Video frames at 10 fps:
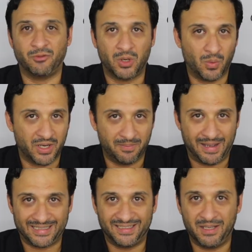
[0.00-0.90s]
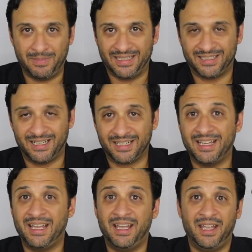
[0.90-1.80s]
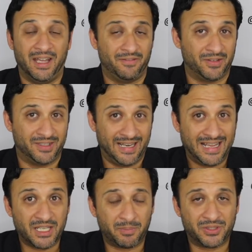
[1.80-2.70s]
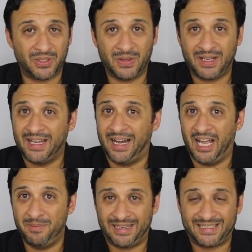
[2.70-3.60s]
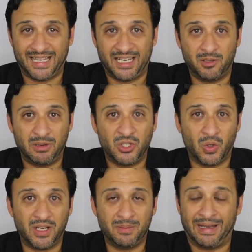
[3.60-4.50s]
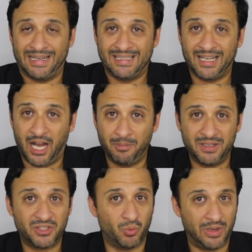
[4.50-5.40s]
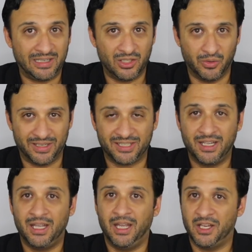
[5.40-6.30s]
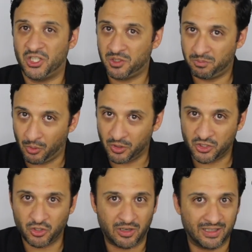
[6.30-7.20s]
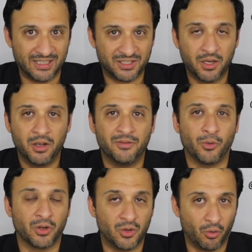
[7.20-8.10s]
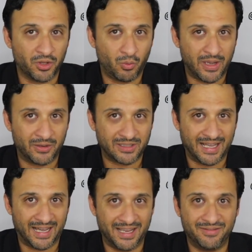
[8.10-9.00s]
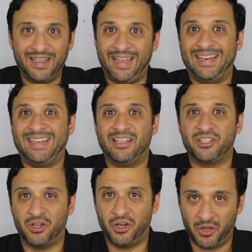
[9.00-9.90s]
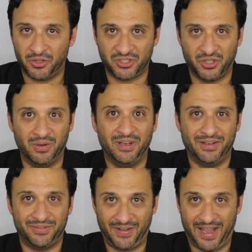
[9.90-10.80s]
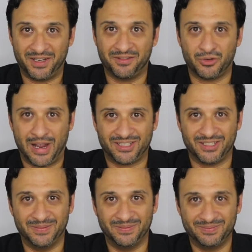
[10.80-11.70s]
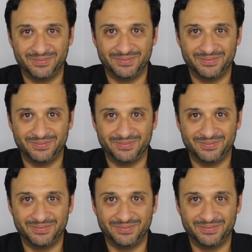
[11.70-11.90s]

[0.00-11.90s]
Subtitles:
everyone, welcome back to Team Melli Talk, and for today's episode, I am excited to be joined by Thomas Wynne Lewis, a sports journalist for North Wales Live, and he is also a fan of Wrexham.